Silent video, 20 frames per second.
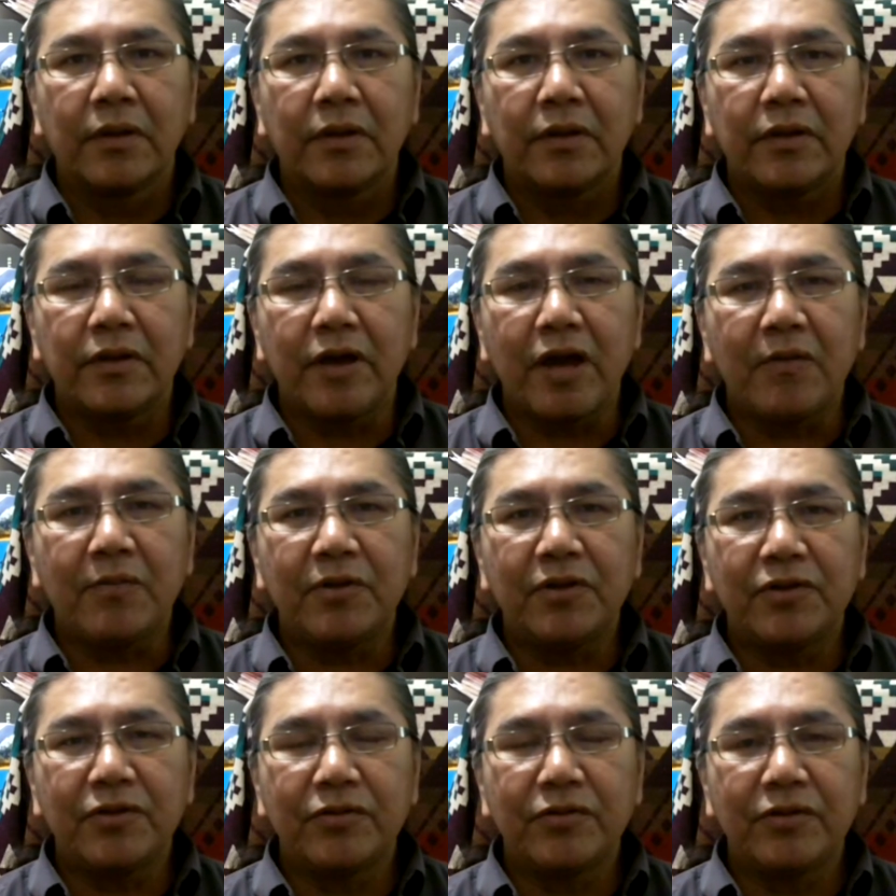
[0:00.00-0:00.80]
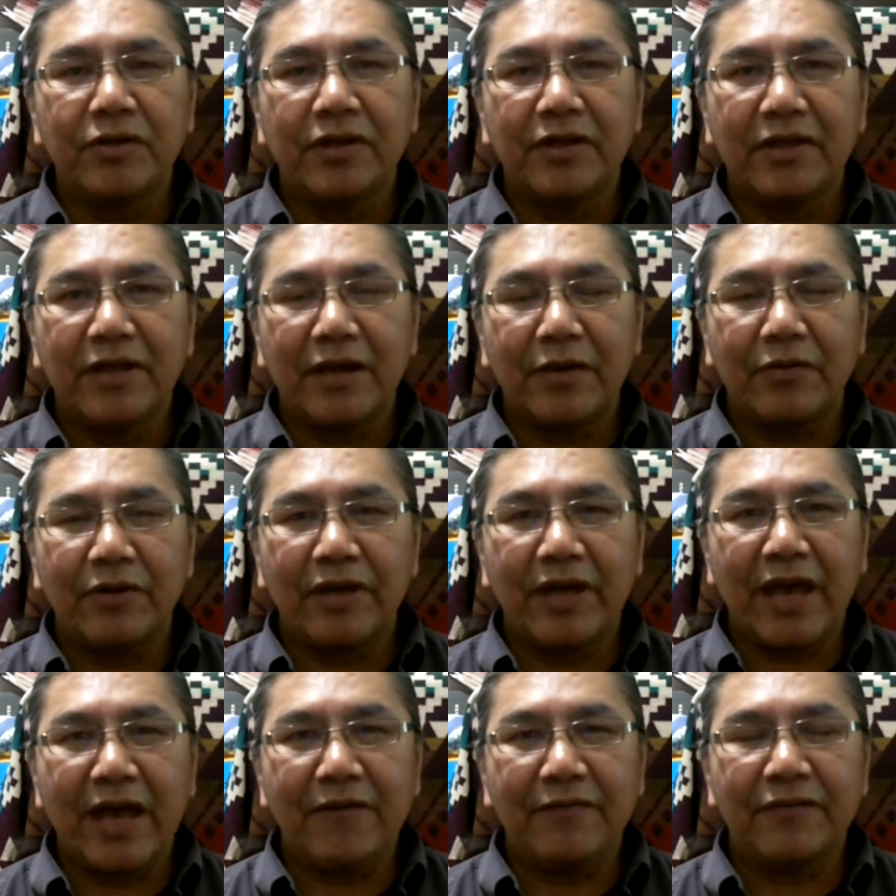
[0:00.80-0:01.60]
The opportunity that
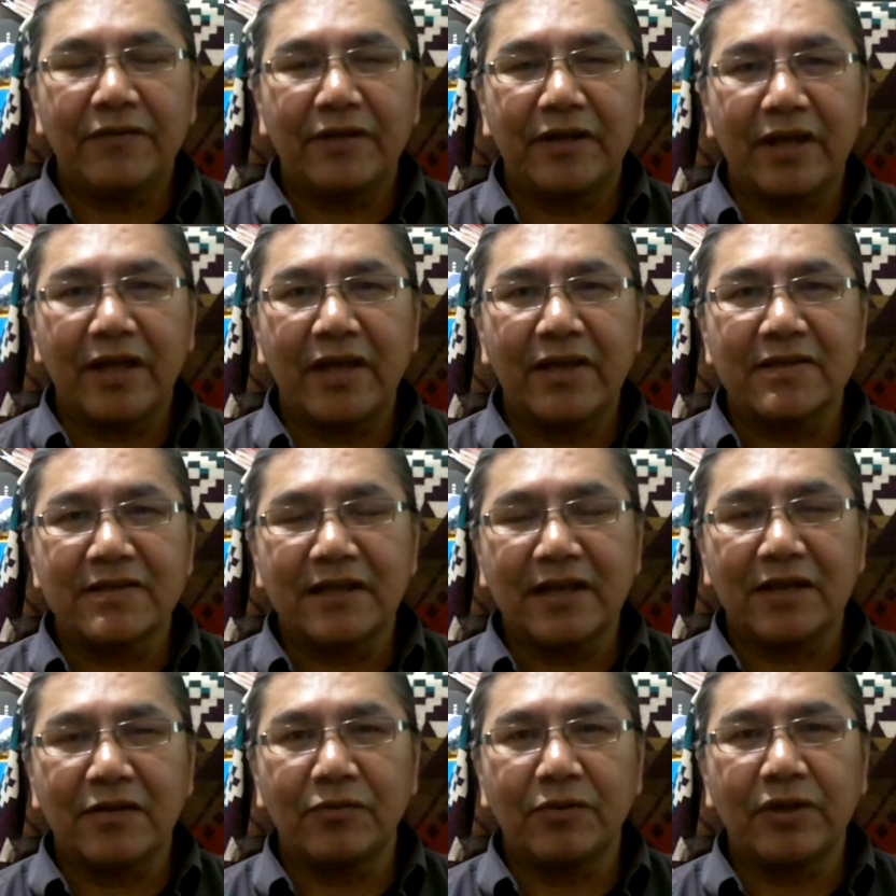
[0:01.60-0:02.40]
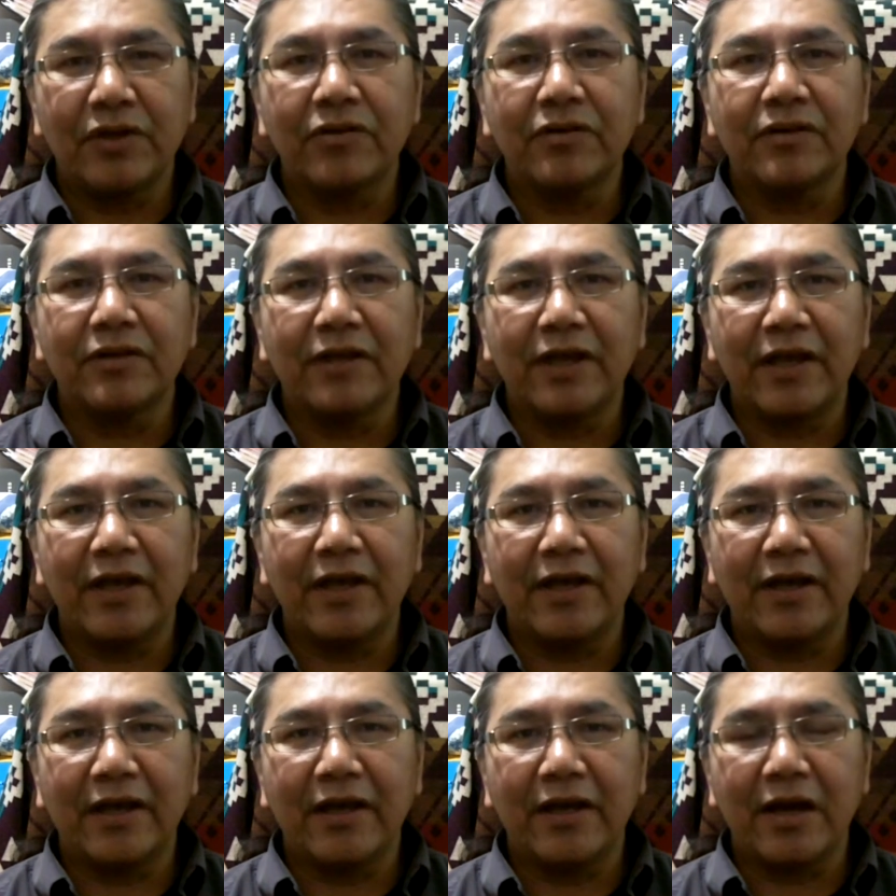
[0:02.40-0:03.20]
we have today is that we could
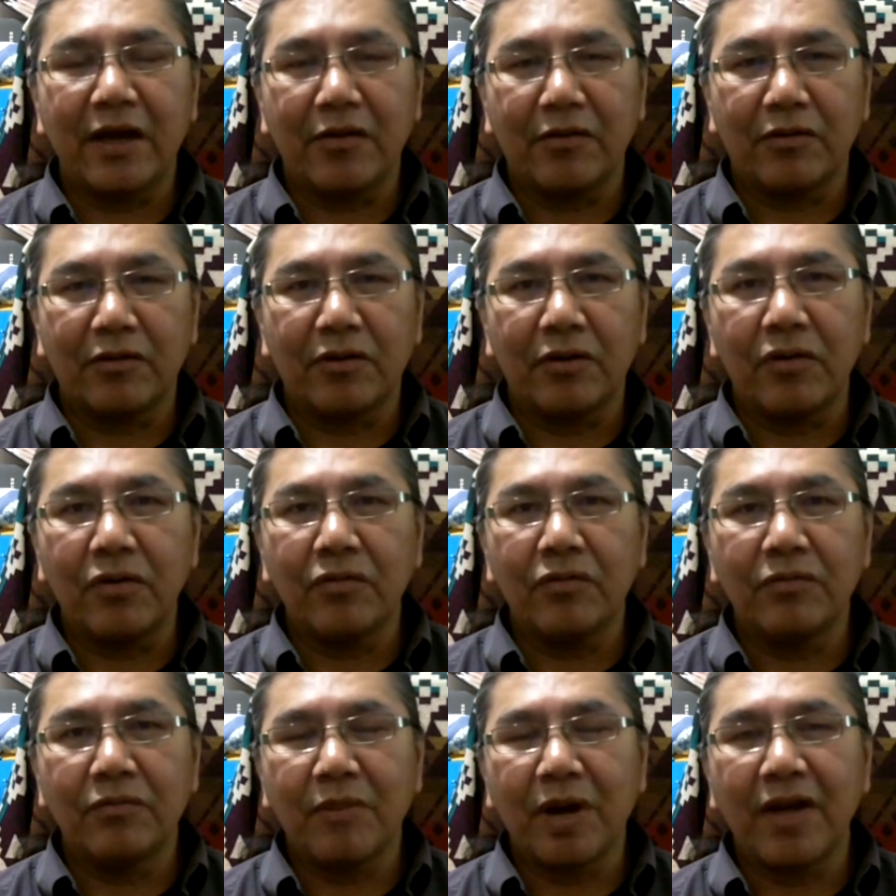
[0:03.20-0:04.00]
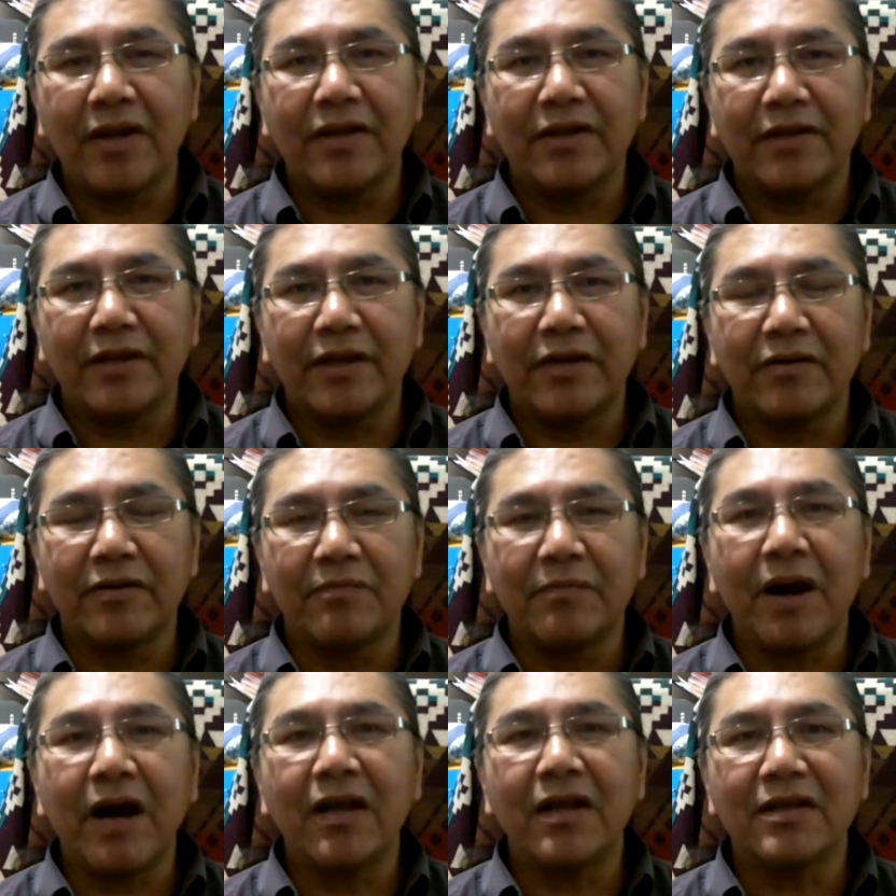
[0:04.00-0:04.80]
take our own
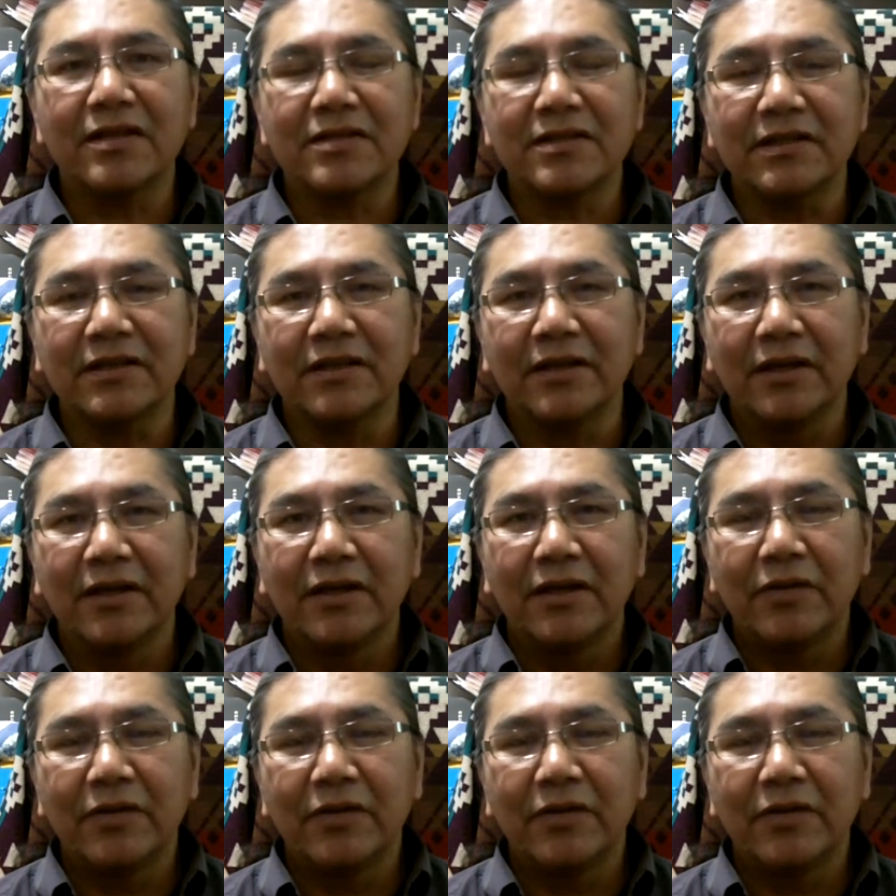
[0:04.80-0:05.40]
monetary policy.